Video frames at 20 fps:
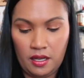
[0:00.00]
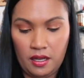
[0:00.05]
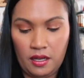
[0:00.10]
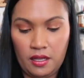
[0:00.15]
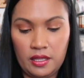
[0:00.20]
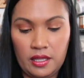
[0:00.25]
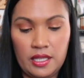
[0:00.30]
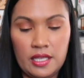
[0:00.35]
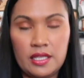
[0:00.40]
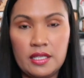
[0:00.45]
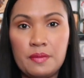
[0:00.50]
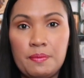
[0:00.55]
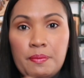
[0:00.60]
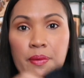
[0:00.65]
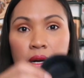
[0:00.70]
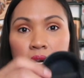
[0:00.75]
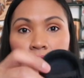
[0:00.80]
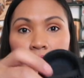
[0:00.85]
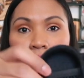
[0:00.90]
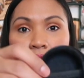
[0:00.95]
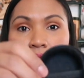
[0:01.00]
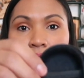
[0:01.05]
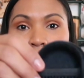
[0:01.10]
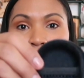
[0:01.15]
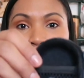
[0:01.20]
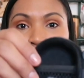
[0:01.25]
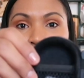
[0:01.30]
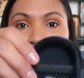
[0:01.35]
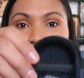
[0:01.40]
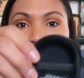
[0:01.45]
On this part
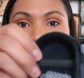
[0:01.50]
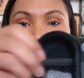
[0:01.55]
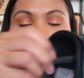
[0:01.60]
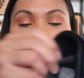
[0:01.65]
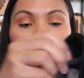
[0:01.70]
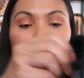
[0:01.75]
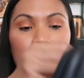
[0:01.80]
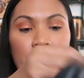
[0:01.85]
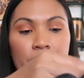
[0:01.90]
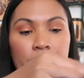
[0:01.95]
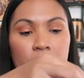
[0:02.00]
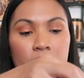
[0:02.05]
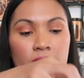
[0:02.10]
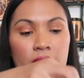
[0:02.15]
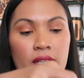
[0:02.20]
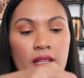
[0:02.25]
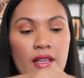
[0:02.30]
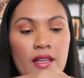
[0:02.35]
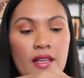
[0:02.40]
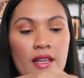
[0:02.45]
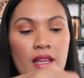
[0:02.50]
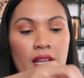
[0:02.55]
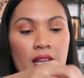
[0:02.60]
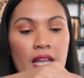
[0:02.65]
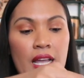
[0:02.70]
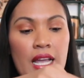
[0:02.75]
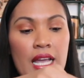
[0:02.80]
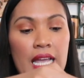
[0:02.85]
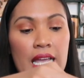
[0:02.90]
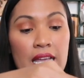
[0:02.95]
right here,
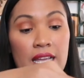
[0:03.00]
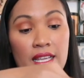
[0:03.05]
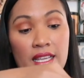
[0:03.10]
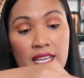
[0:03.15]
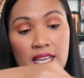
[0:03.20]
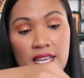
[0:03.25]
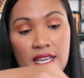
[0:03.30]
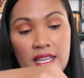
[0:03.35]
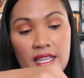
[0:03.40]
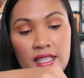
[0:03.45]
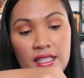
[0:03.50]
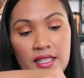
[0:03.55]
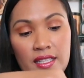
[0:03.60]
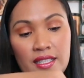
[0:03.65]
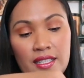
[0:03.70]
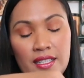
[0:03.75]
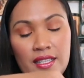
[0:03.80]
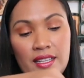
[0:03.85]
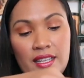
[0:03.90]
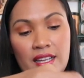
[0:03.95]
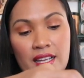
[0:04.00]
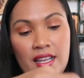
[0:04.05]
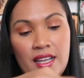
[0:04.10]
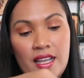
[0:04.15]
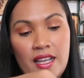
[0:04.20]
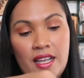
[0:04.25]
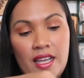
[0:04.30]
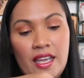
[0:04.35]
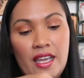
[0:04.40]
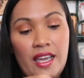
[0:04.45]
again,
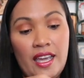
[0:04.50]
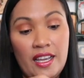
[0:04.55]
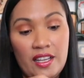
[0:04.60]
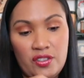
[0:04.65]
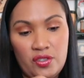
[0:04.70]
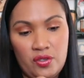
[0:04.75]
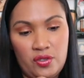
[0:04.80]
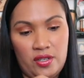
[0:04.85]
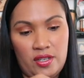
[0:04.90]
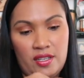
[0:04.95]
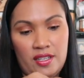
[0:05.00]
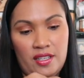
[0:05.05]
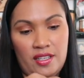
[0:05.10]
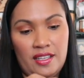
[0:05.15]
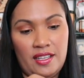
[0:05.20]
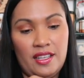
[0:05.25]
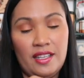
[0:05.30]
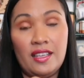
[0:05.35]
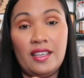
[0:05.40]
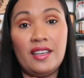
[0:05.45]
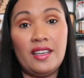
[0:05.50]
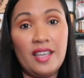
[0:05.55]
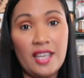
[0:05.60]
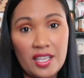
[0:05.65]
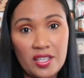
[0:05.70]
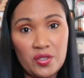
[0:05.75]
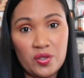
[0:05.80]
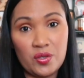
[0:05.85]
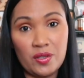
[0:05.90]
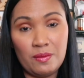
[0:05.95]
extra
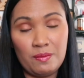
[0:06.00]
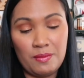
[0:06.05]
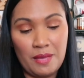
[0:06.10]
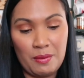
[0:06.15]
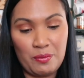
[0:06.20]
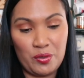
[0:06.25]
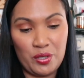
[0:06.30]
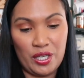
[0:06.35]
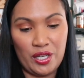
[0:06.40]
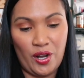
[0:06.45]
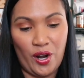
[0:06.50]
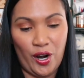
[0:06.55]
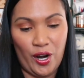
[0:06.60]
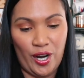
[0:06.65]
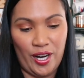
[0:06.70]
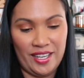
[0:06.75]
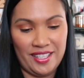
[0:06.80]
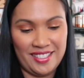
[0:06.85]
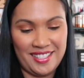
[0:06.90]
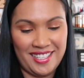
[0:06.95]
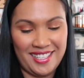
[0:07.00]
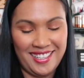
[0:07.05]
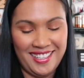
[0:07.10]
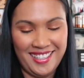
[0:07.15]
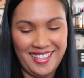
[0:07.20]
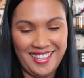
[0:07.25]
memory cards.